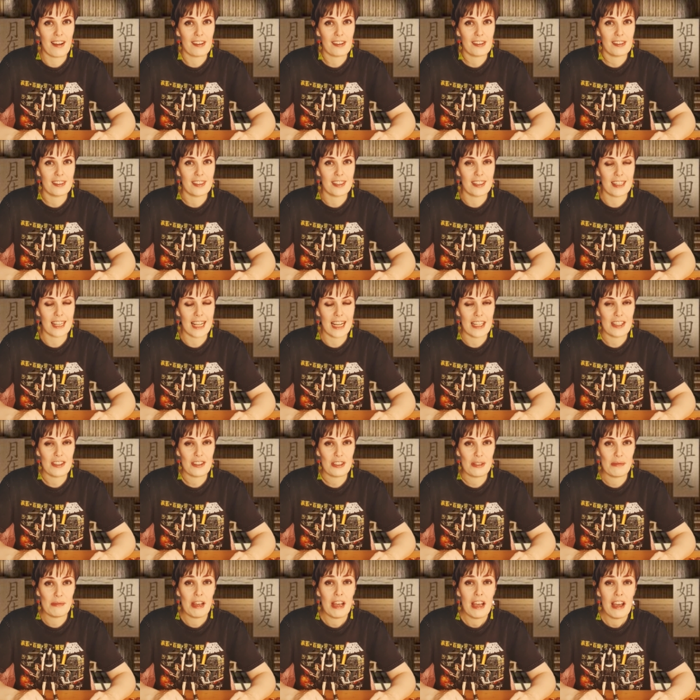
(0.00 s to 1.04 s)
Google
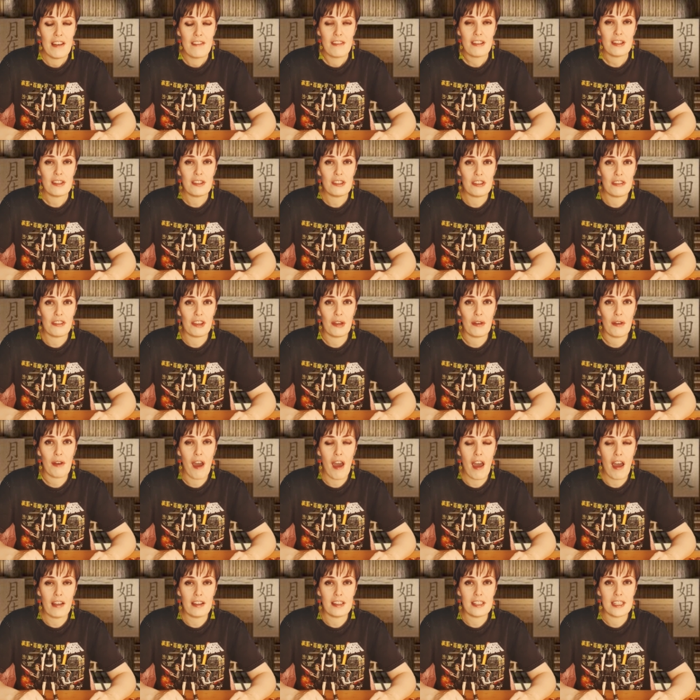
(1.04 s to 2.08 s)
Classroom, for those of you who
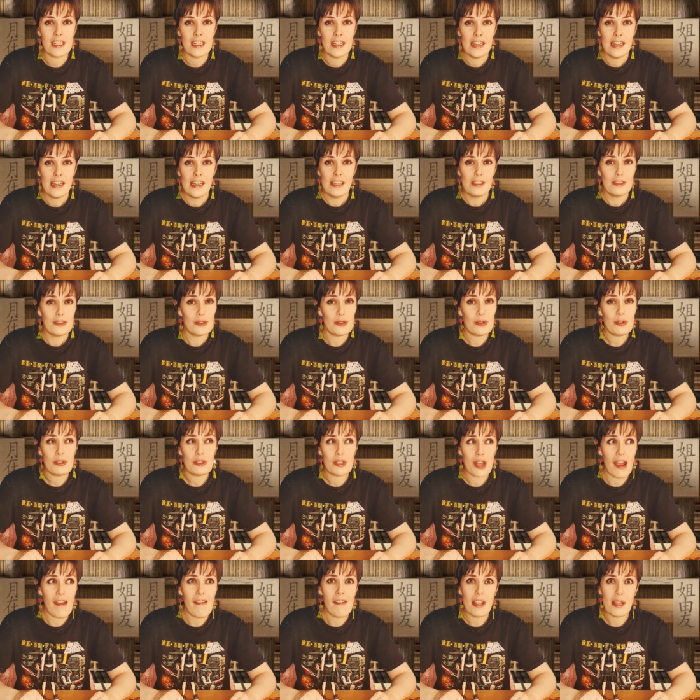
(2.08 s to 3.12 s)
aren't, so
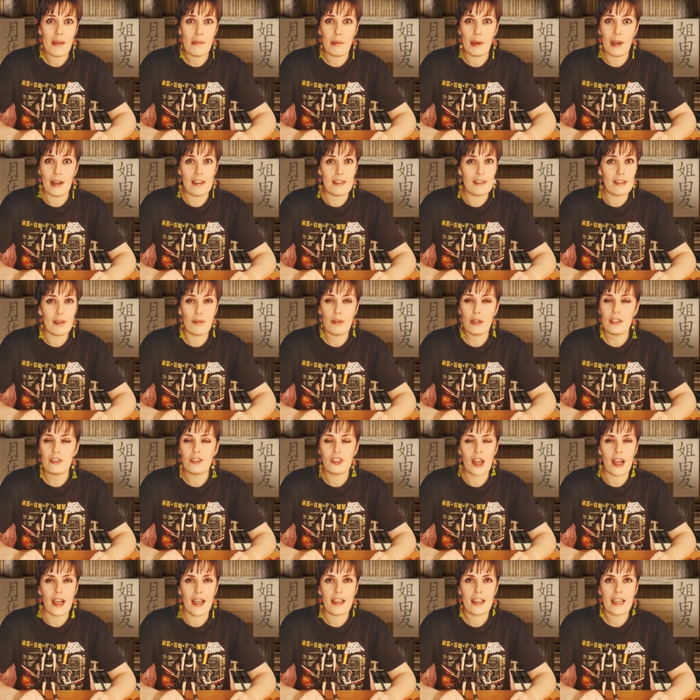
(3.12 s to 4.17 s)
sorry, but we'll
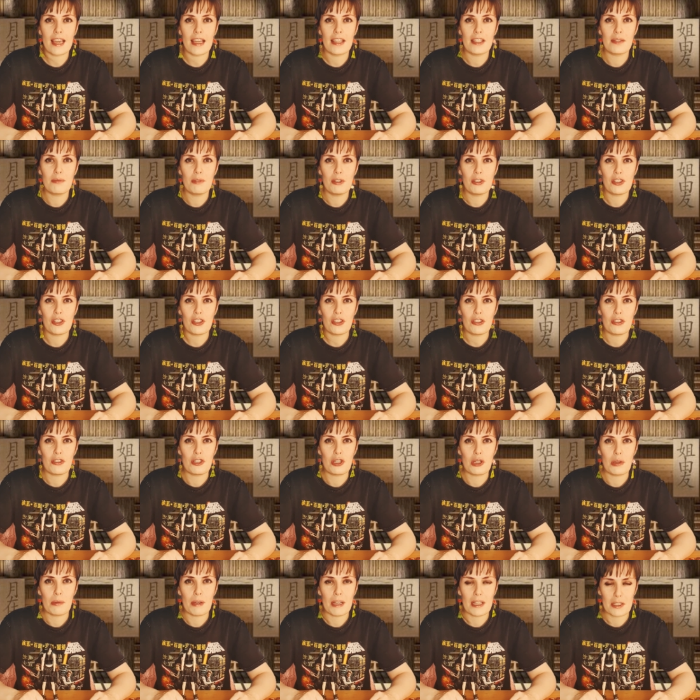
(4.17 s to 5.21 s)
try and get as much on
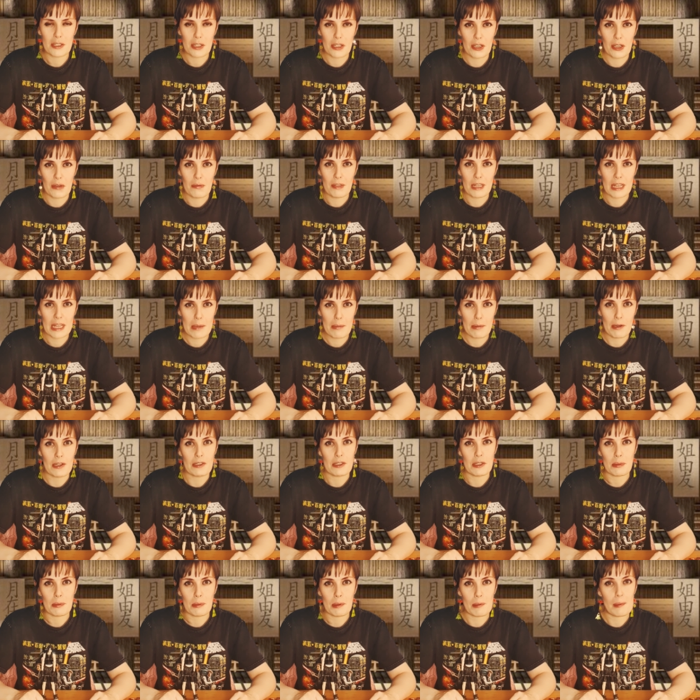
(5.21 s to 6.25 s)
YouTube as humanly
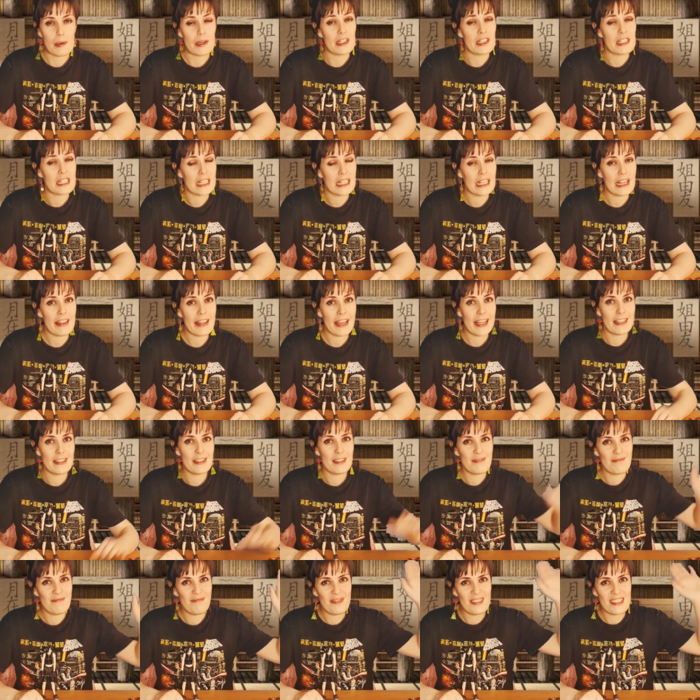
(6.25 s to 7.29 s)
possible. But until then,
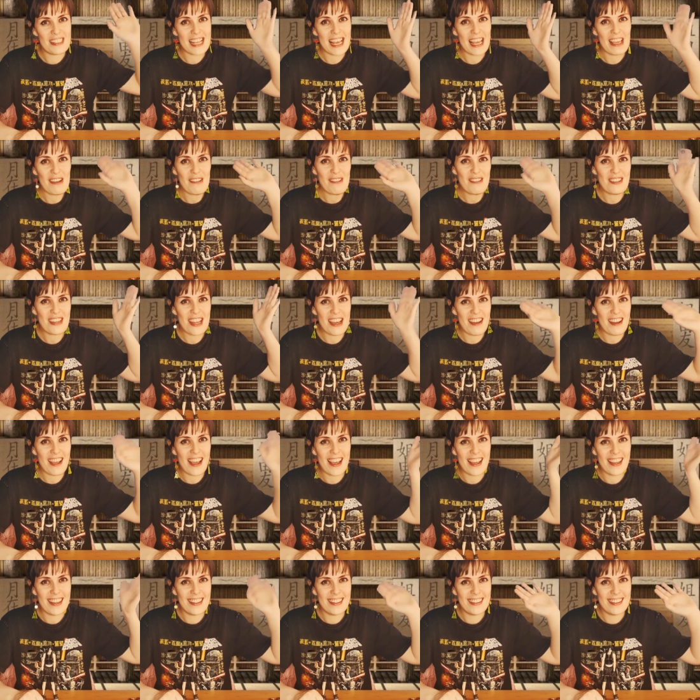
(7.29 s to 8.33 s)
sayonara.